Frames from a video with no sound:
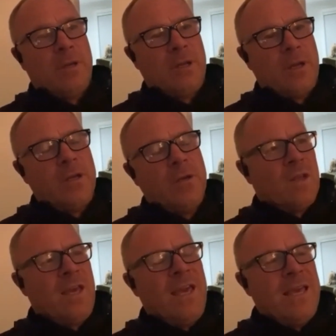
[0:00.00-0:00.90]
the
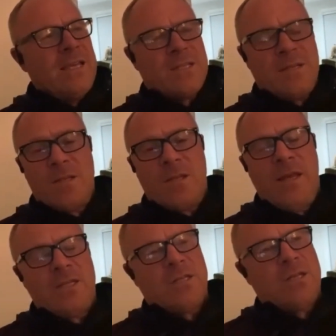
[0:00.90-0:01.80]
key is
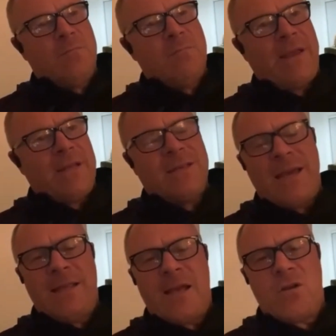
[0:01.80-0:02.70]
to
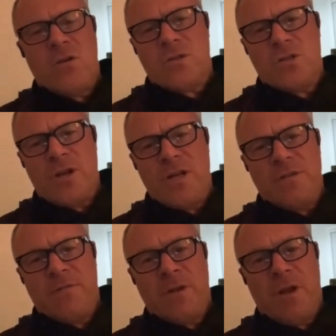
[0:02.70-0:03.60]
maintain that
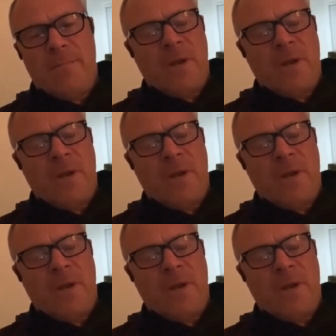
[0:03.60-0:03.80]
concentration for 90